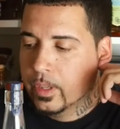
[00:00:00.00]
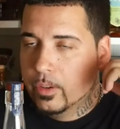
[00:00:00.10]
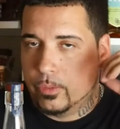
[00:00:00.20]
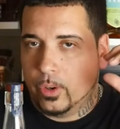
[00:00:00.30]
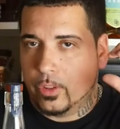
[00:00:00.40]

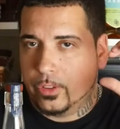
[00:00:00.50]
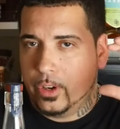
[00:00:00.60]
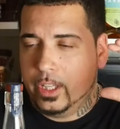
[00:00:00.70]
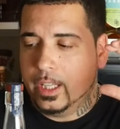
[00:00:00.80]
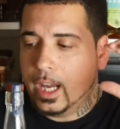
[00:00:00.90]
for
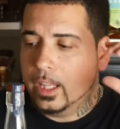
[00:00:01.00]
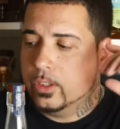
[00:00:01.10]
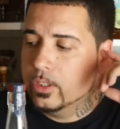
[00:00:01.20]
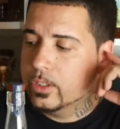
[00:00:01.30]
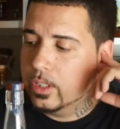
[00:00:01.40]

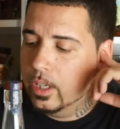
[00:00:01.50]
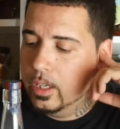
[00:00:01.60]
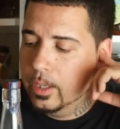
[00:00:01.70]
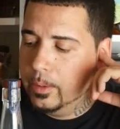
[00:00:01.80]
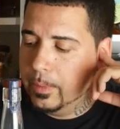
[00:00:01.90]

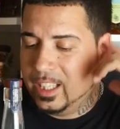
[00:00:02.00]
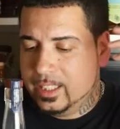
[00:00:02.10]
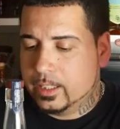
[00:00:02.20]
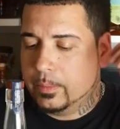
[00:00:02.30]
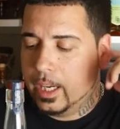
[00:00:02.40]
$30, at
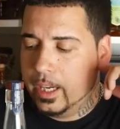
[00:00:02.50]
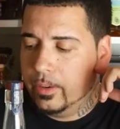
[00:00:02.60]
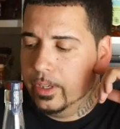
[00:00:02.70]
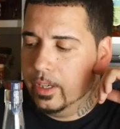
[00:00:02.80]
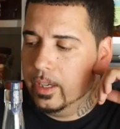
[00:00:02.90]
least in my
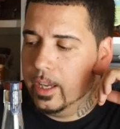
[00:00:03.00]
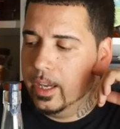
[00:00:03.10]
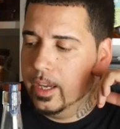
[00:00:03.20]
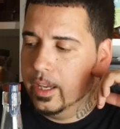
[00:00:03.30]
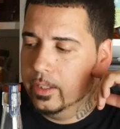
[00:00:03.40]
area,
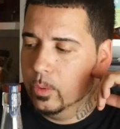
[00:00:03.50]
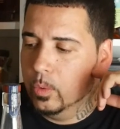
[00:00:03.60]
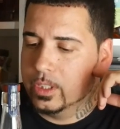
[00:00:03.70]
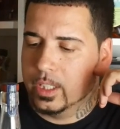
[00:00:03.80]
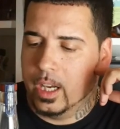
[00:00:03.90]
and
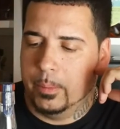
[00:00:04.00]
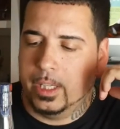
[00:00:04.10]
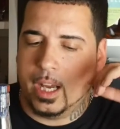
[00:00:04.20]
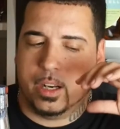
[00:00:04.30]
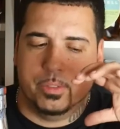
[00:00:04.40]
what's
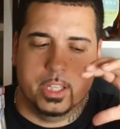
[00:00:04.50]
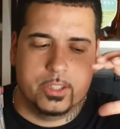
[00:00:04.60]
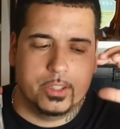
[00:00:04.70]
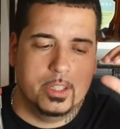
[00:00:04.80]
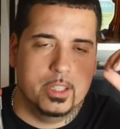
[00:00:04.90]
coming out of
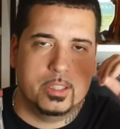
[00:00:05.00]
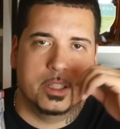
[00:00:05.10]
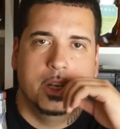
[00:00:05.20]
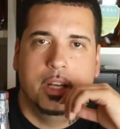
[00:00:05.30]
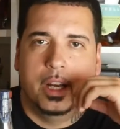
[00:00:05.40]
each of these,
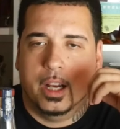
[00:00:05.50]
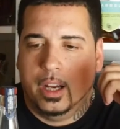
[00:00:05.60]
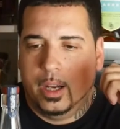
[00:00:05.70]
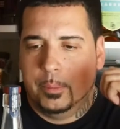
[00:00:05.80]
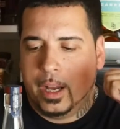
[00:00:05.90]

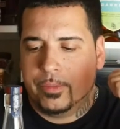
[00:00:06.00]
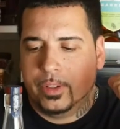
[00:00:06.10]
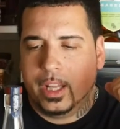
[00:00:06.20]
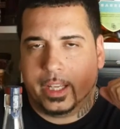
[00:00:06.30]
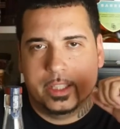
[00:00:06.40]
I
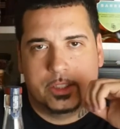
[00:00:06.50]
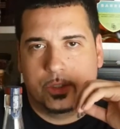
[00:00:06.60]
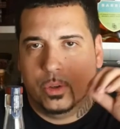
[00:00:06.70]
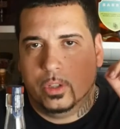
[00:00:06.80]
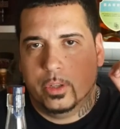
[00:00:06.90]
feel like it's
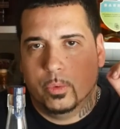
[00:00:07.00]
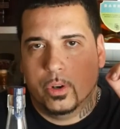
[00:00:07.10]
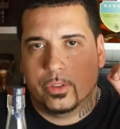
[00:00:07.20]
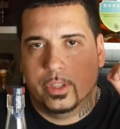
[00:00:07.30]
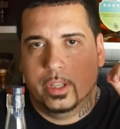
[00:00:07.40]
totally
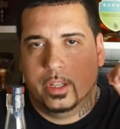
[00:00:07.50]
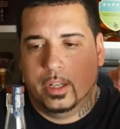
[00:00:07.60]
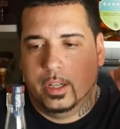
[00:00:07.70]
worth it.